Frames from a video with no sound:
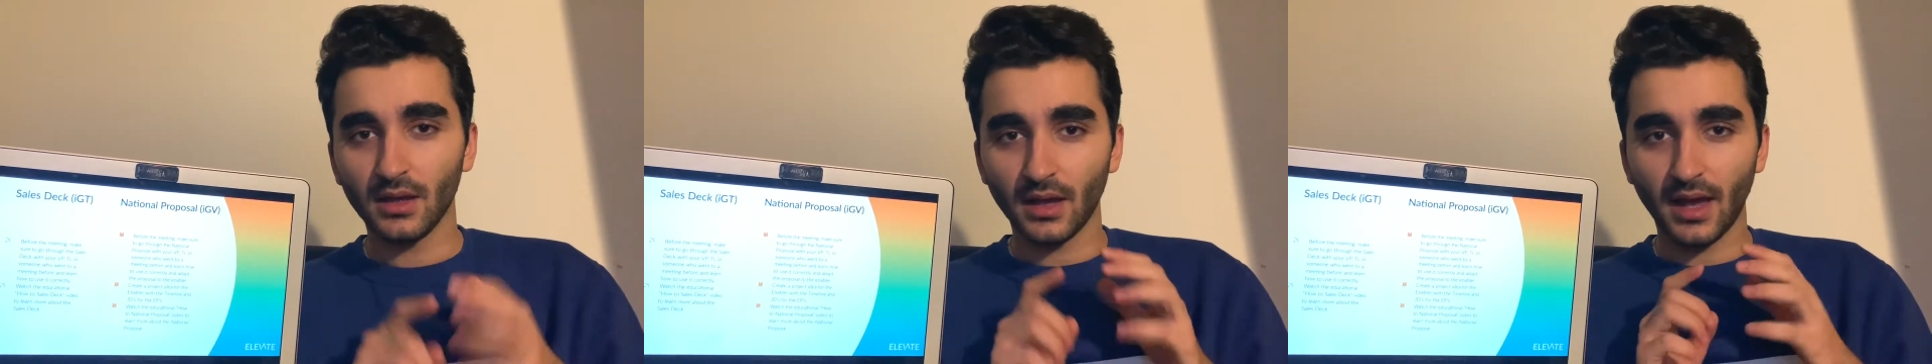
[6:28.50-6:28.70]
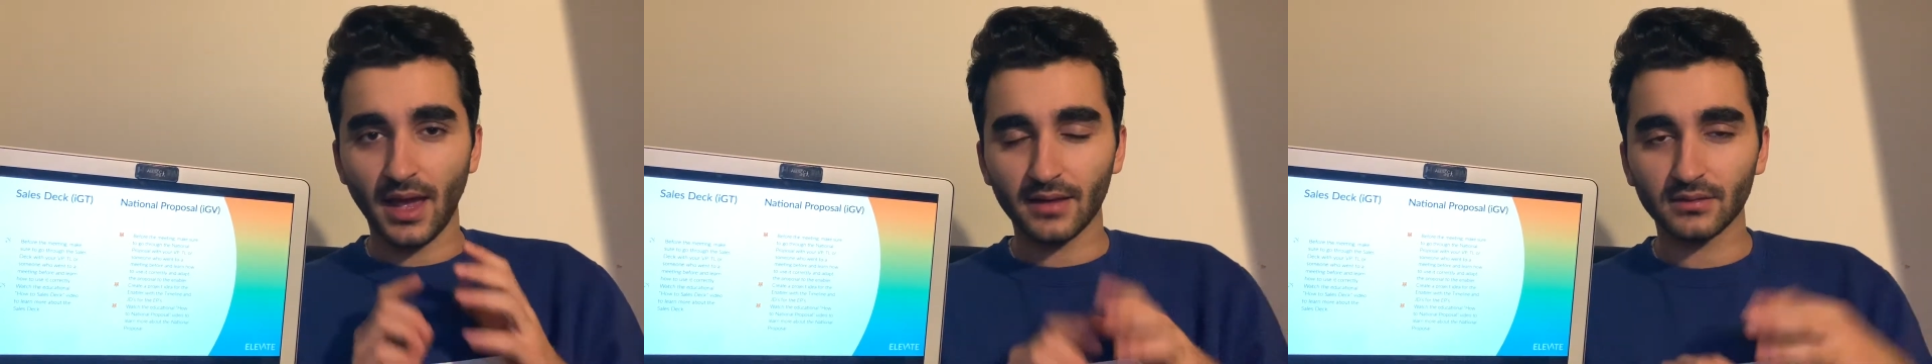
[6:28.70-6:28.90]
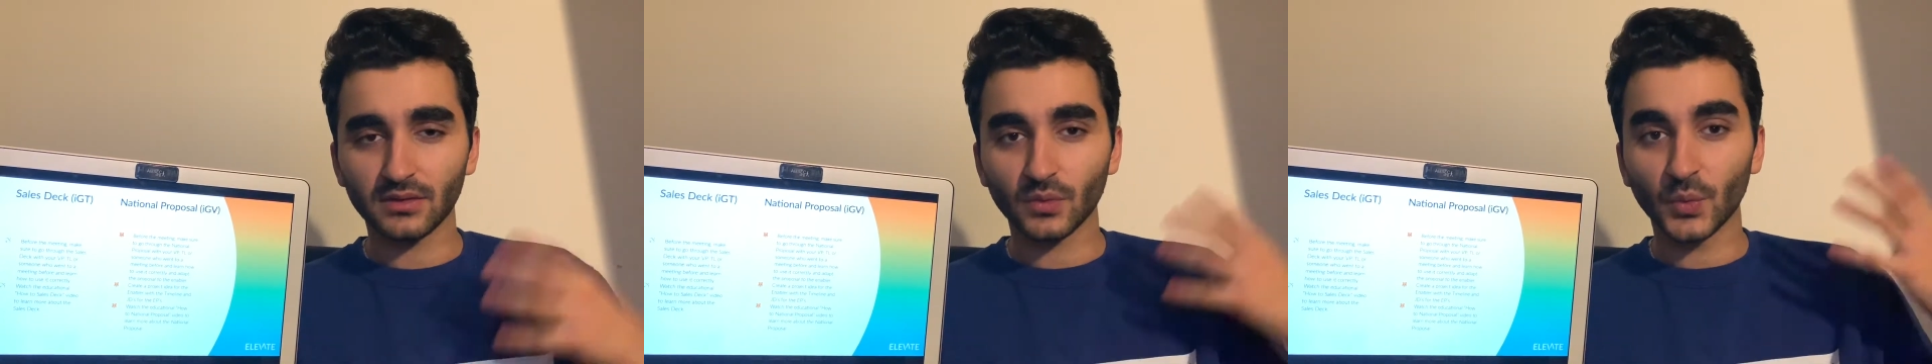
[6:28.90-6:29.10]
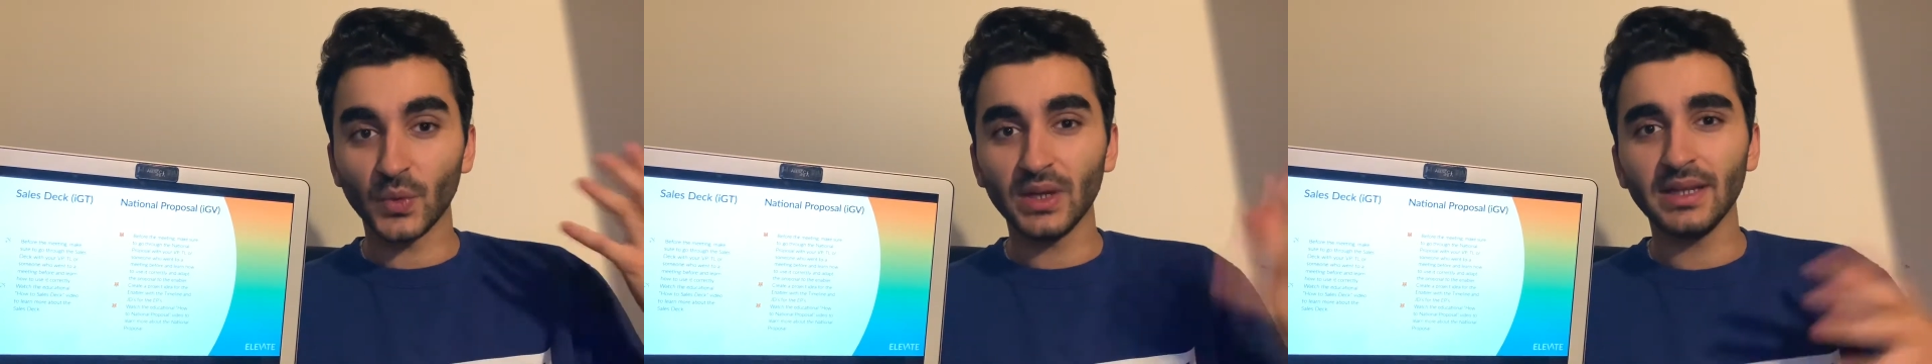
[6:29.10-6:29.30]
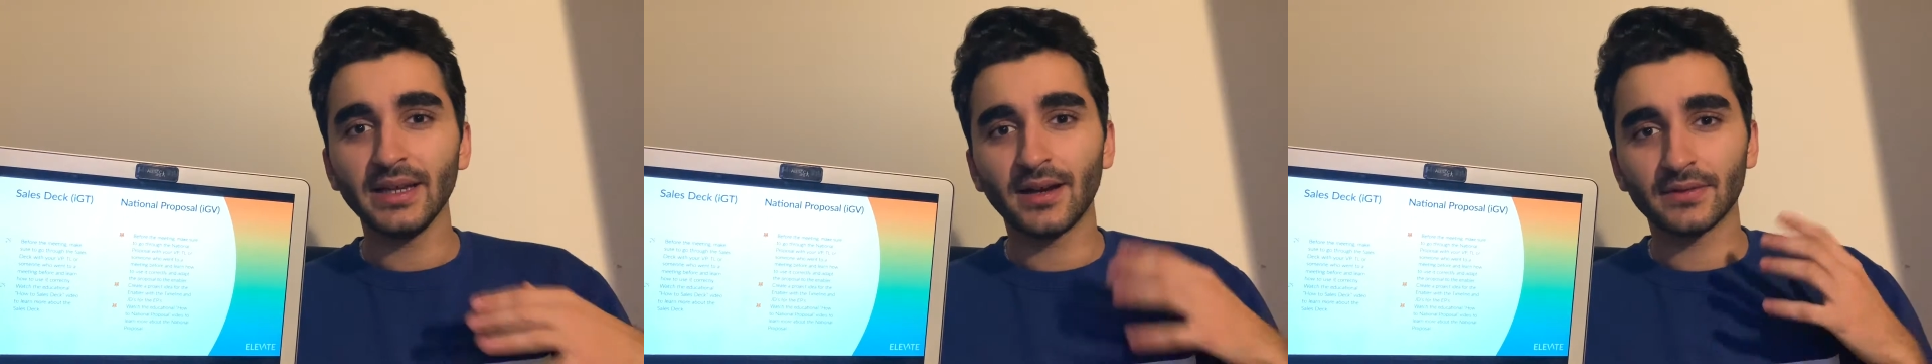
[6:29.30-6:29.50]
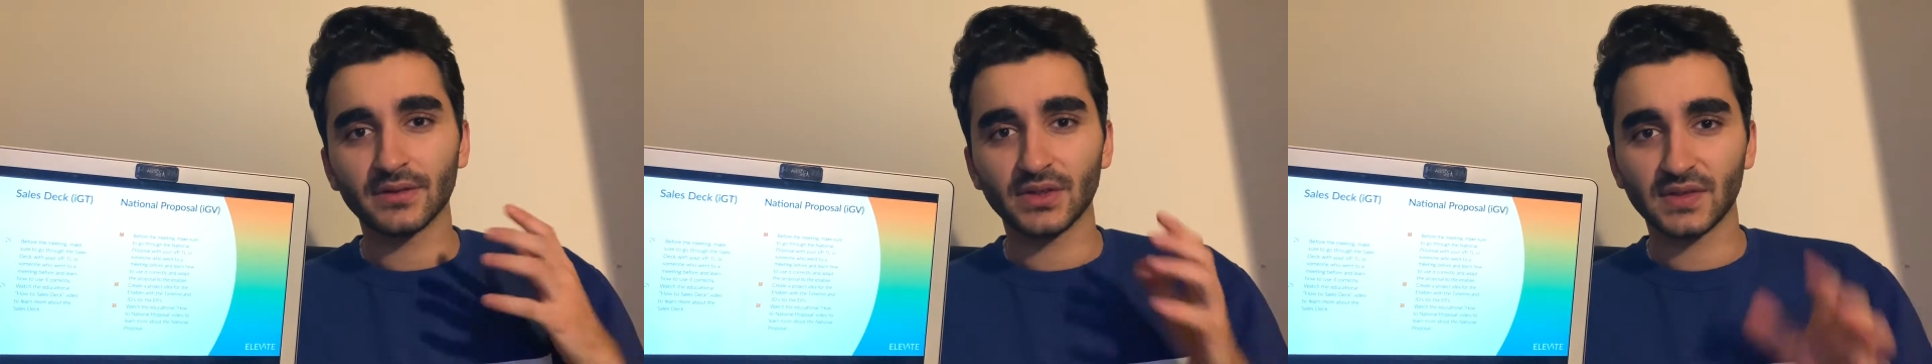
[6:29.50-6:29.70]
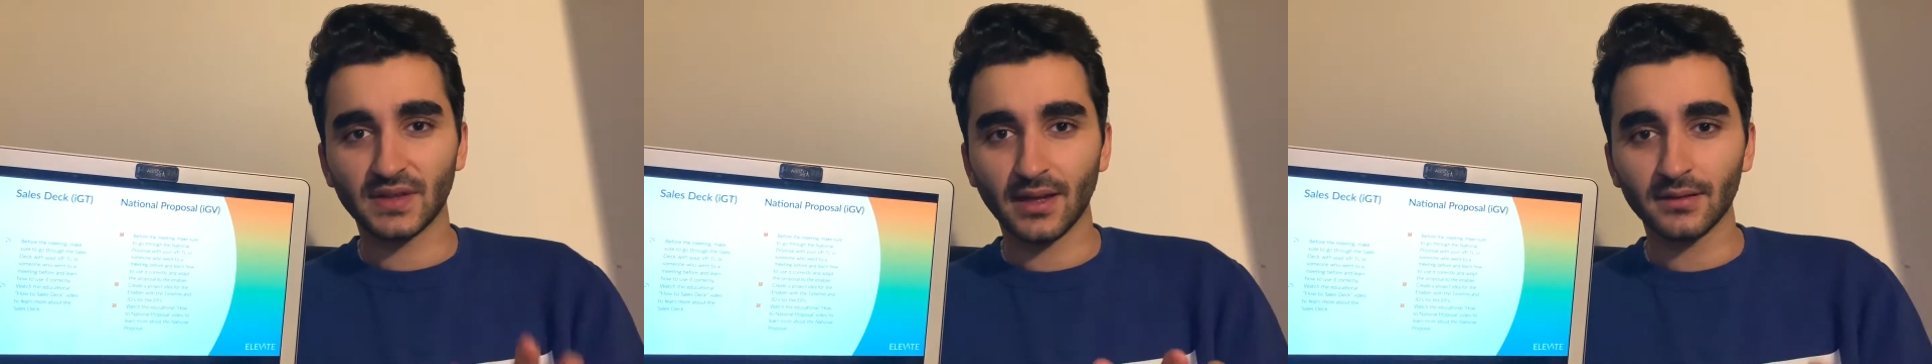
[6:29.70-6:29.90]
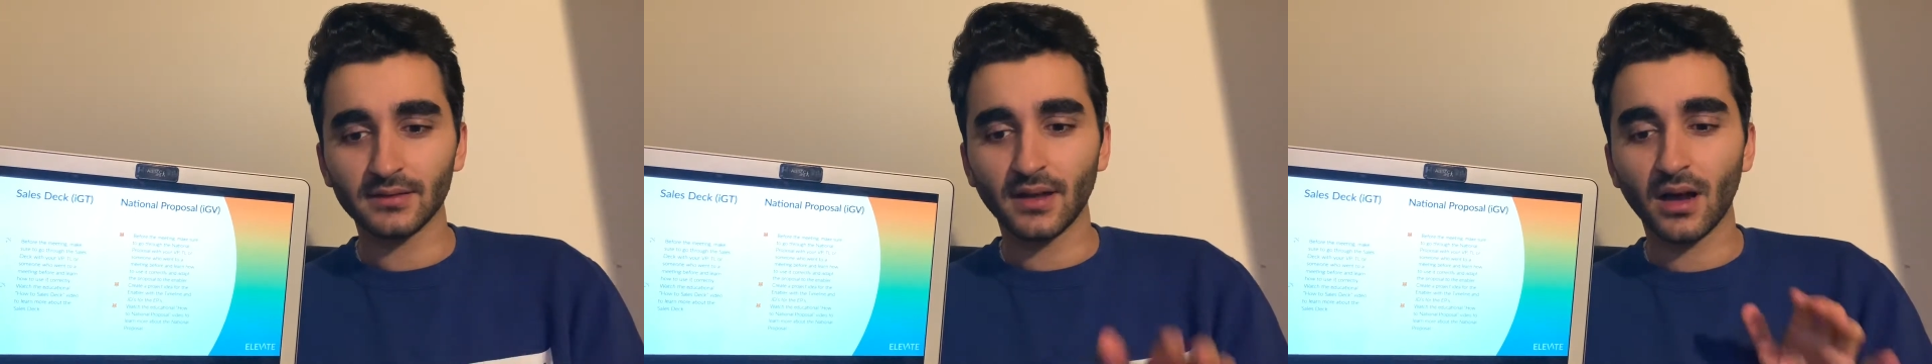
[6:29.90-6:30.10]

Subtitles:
and really understand